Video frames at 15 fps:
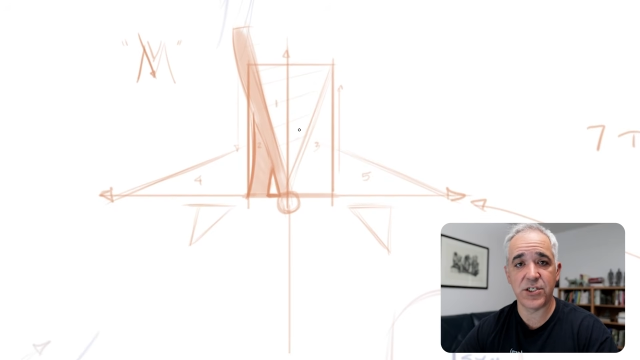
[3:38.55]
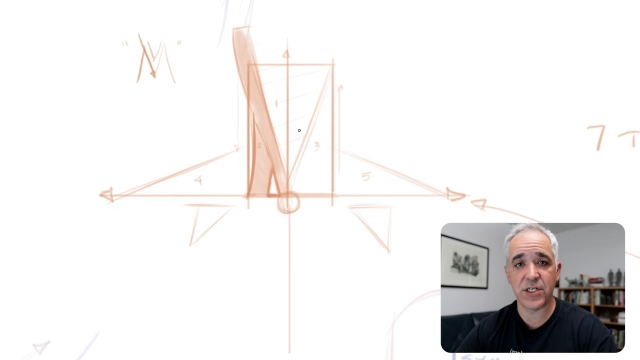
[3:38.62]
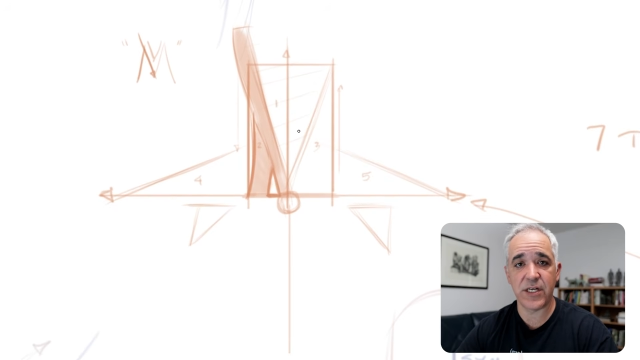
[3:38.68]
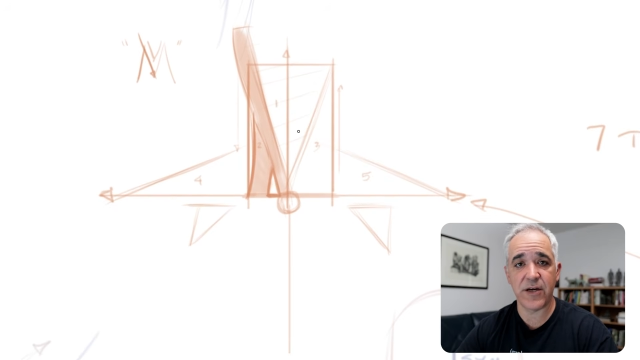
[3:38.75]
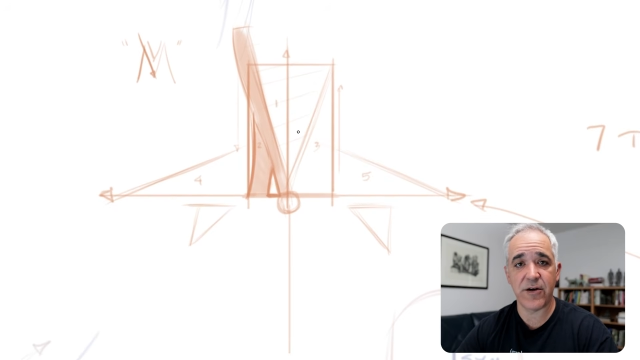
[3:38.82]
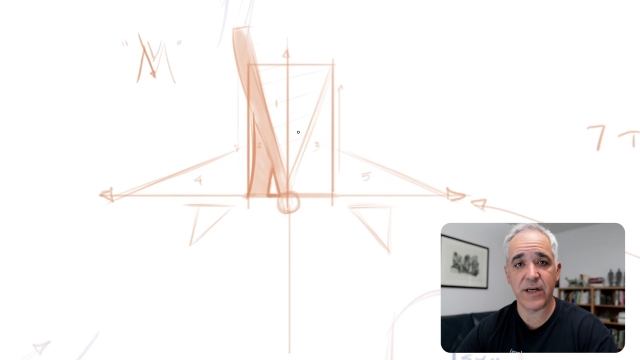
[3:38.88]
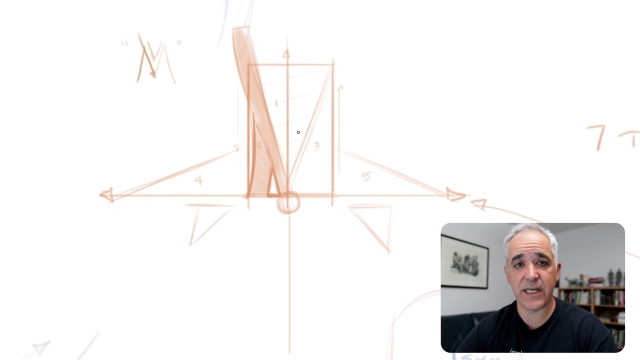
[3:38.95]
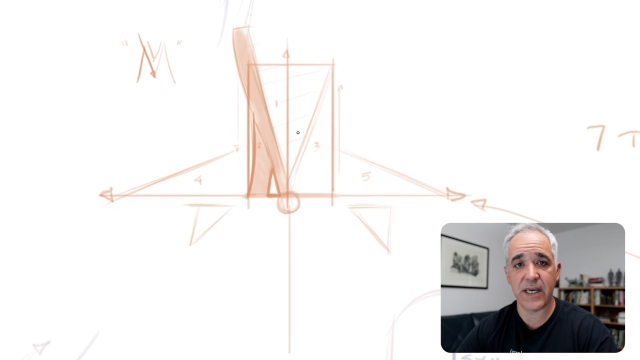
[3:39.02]

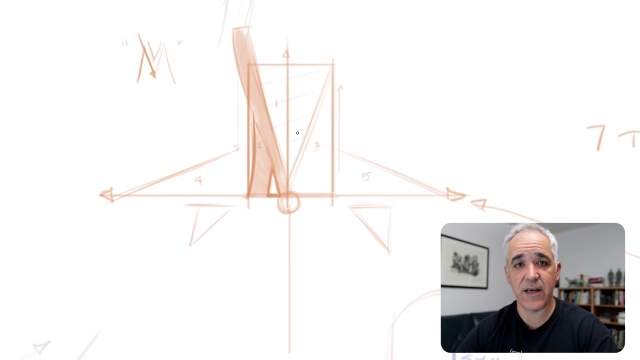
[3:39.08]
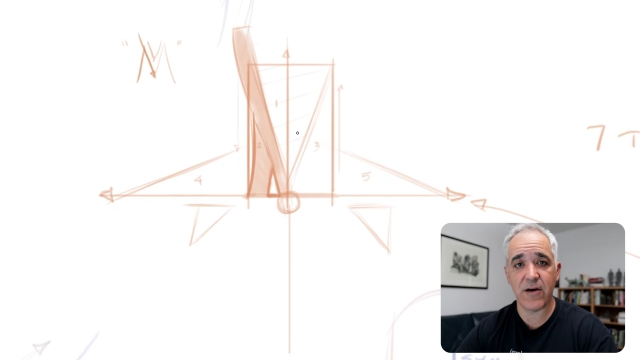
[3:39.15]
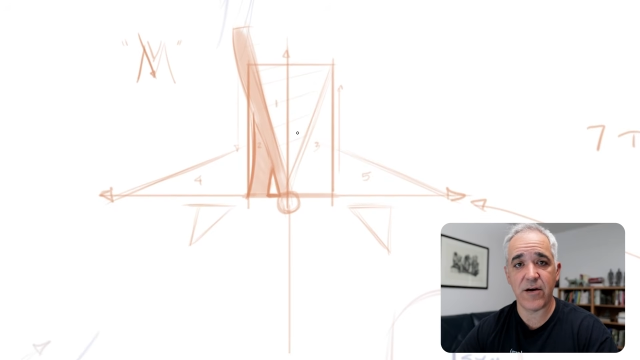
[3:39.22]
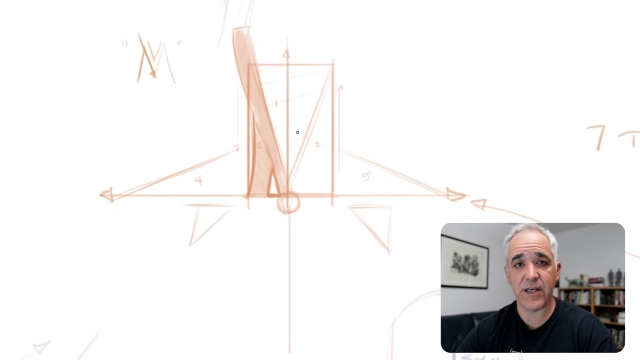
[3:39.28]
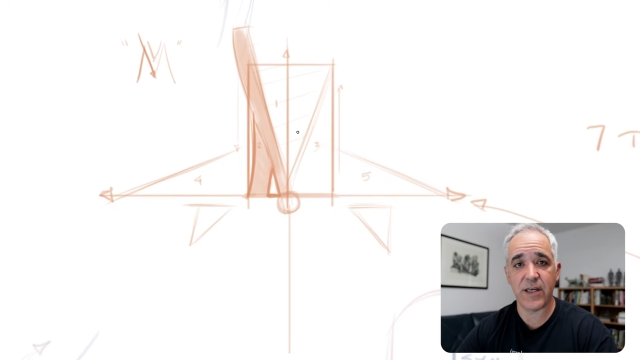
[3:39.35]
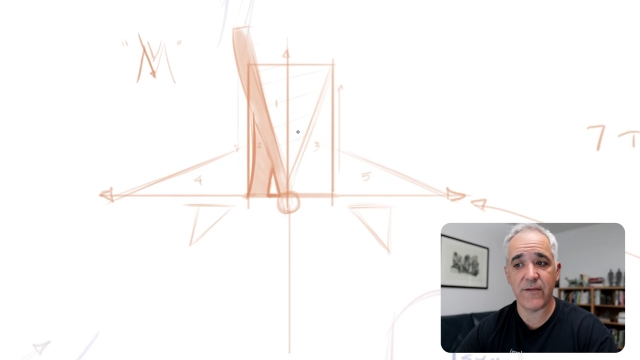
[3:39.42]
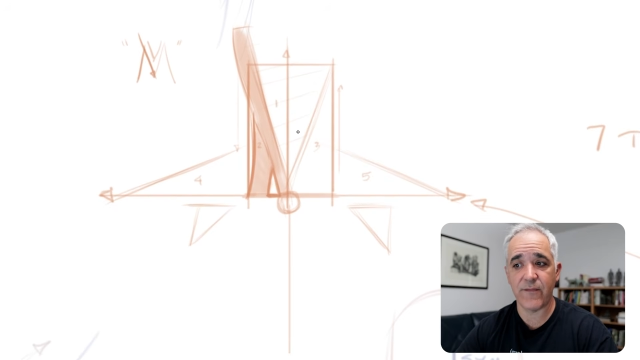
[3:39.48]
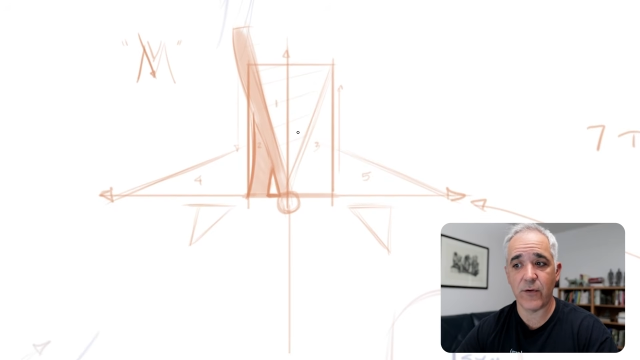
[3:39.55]
generic
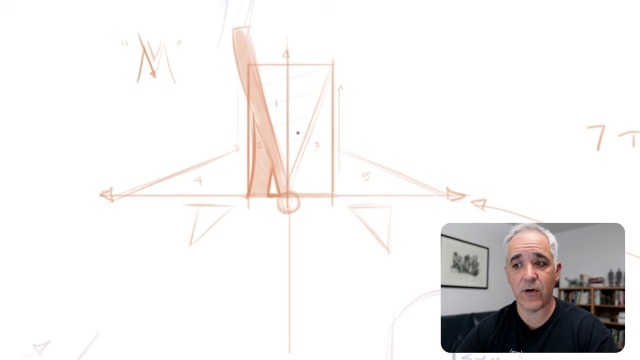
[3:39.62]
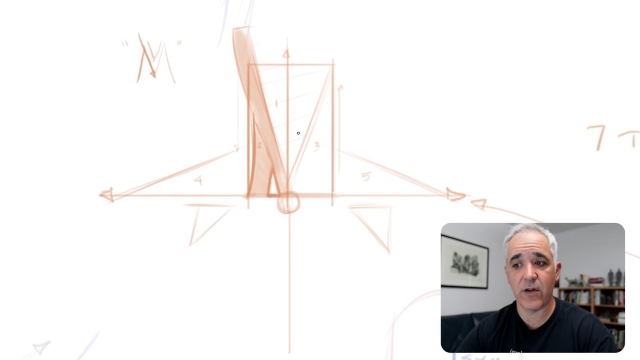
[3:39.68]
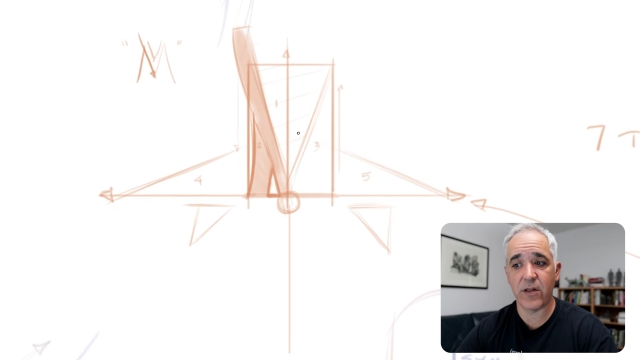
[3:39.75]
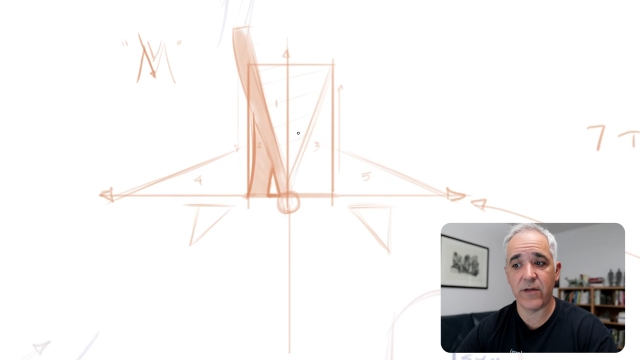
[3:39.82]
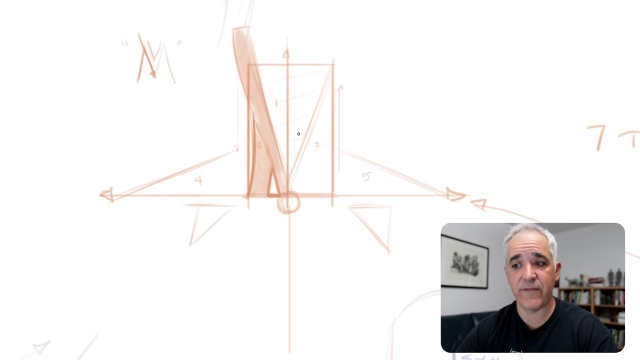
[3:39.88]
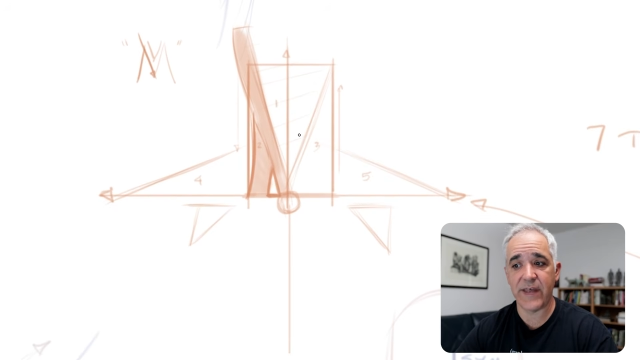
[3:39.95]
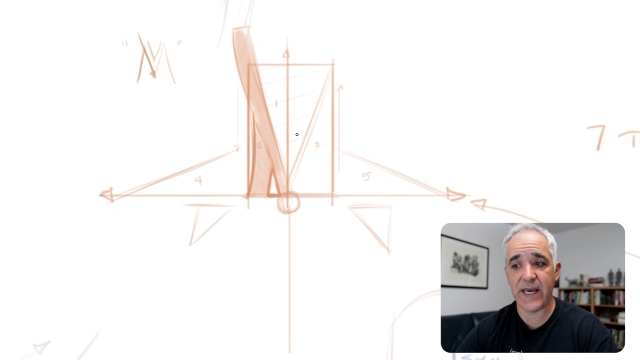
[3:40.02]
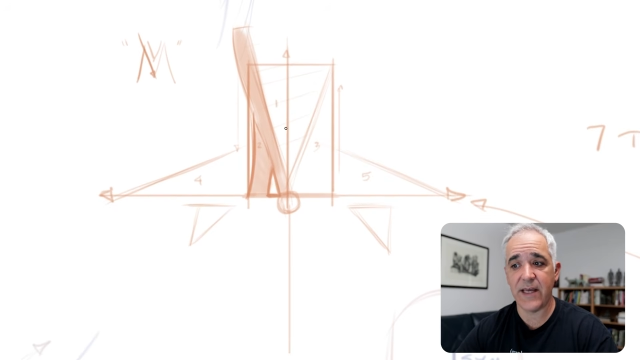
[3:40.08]
area for
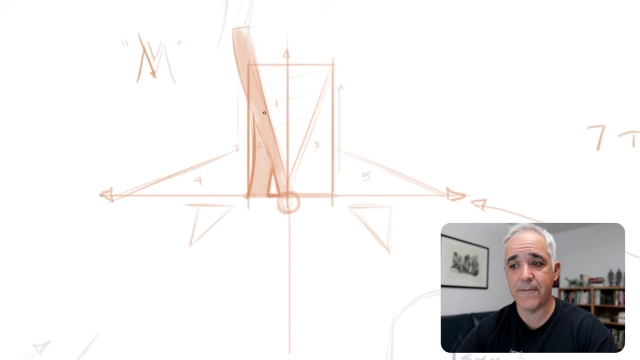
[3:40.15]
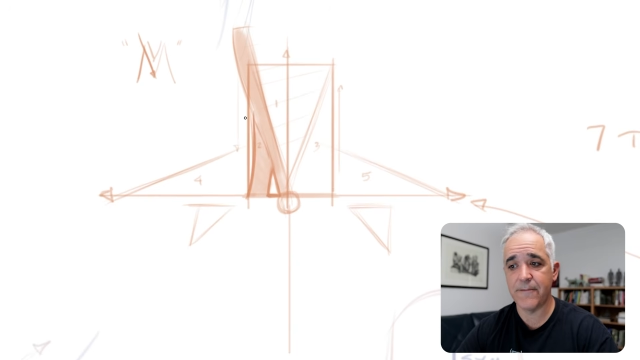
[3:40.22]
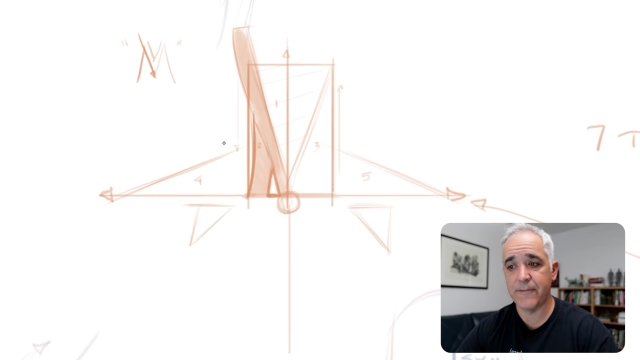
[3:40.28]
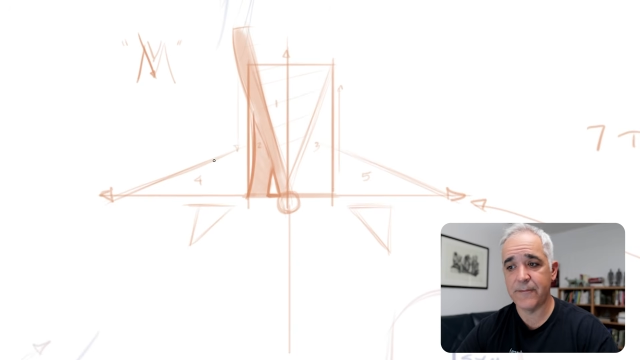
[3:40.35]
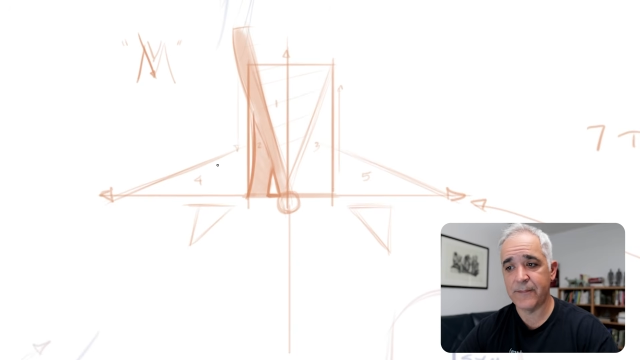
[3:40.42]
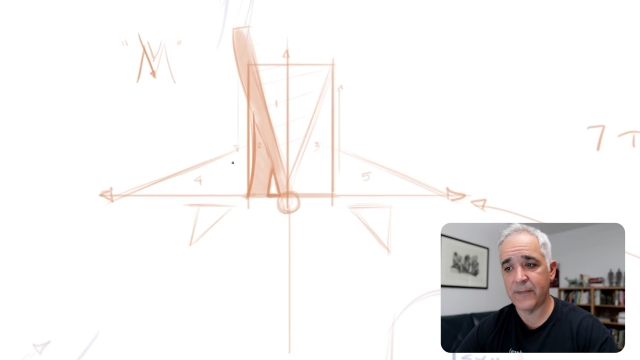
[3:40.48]
all of that.